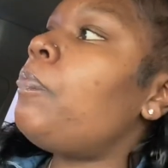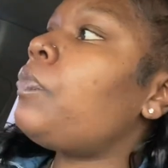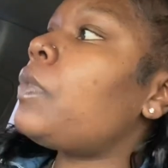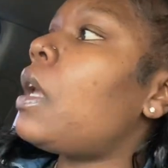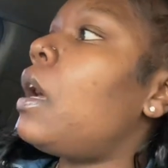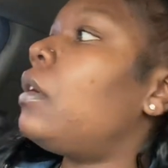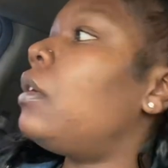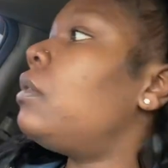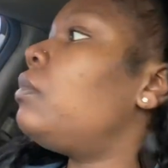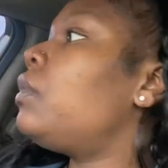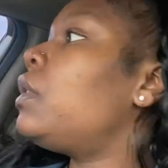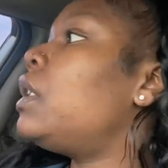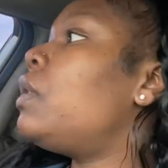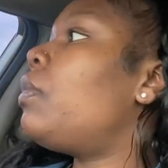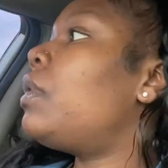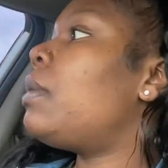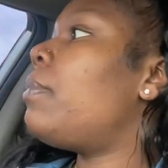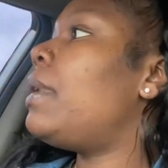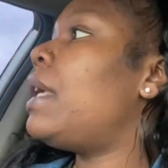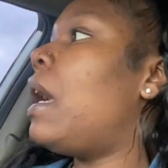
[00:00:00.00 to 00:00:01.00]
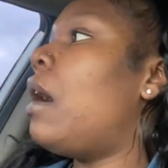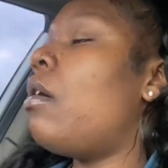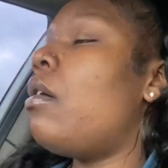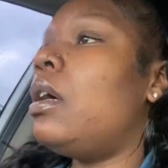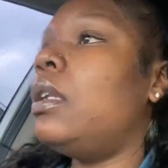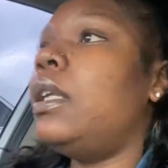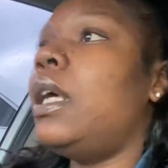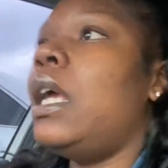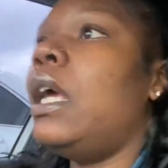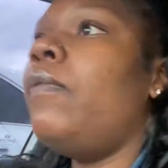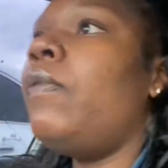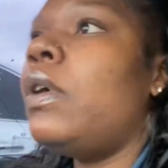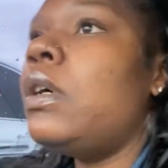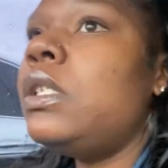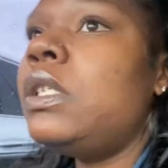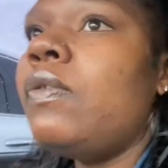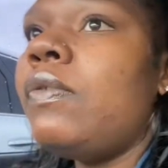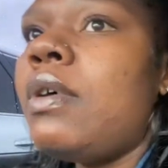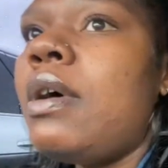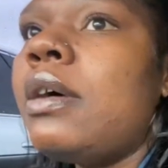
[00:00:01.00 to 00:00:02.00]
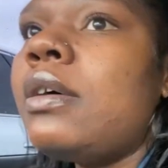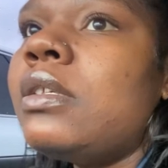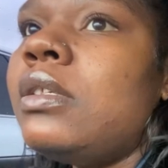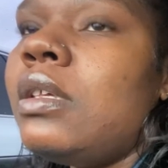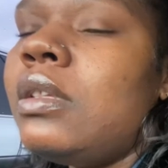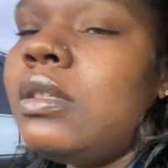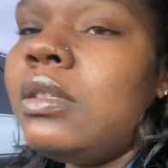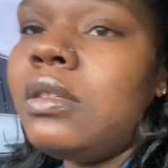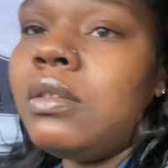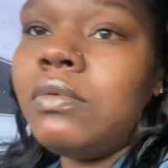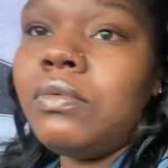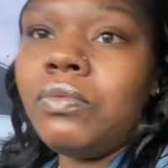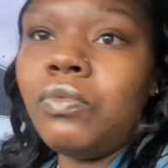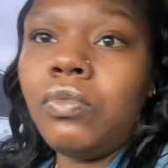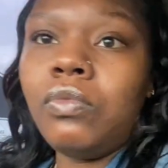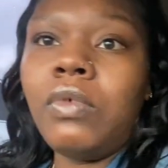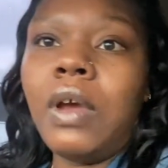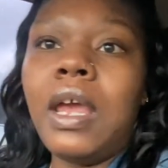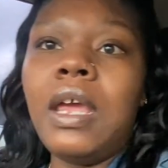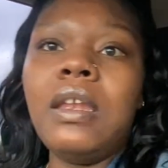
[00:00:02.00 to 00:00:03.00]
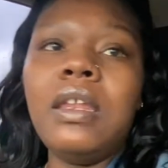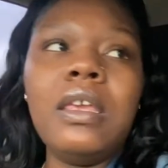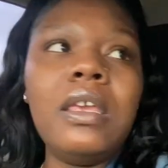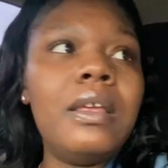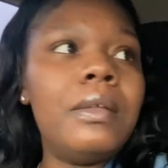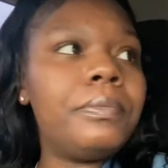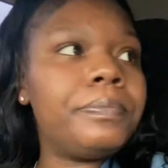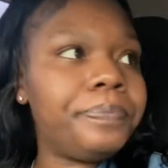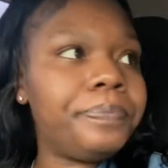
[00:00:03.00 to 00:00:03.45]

I don't really want to be out all day. First of all, because it's rainy.